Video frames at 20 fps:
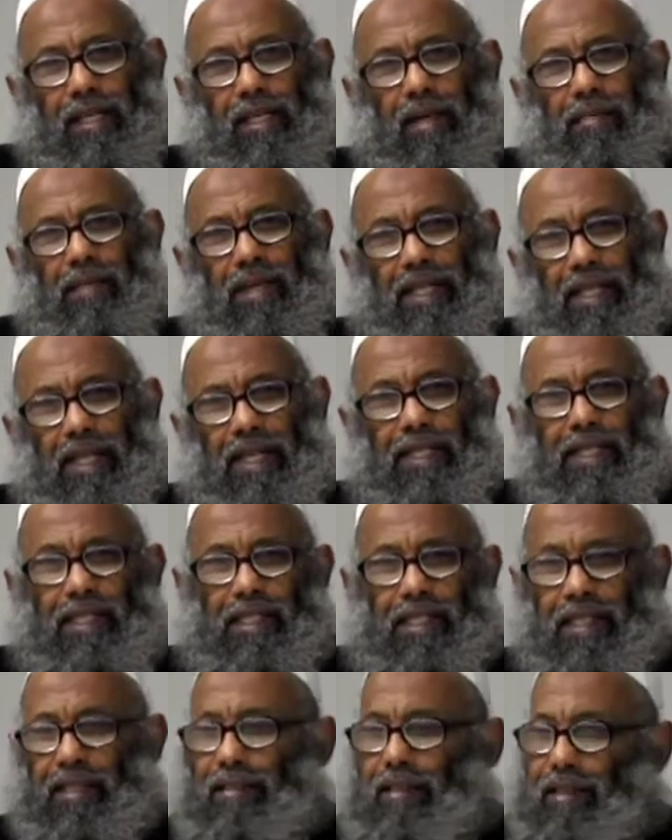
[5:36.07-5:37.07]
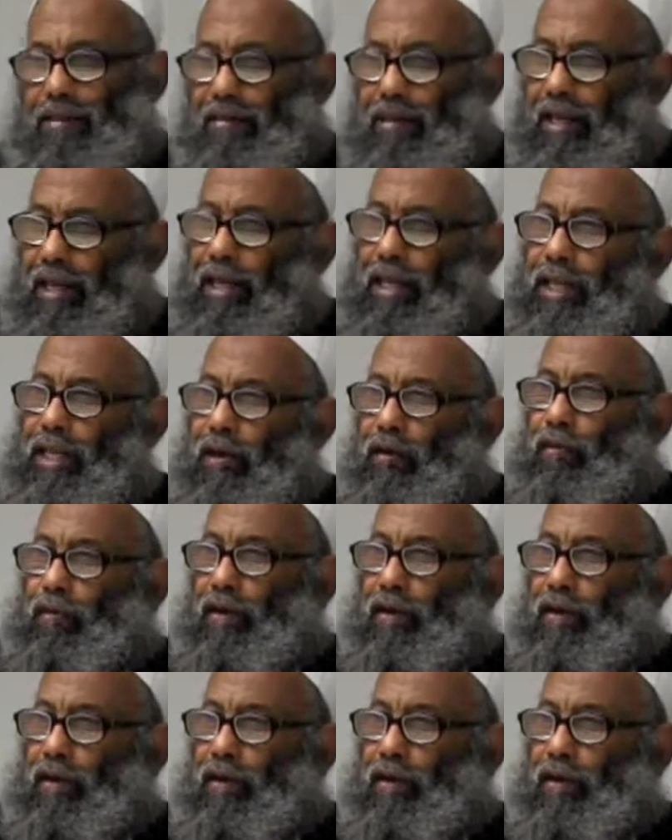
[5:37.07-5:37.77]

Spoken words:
application is in the area of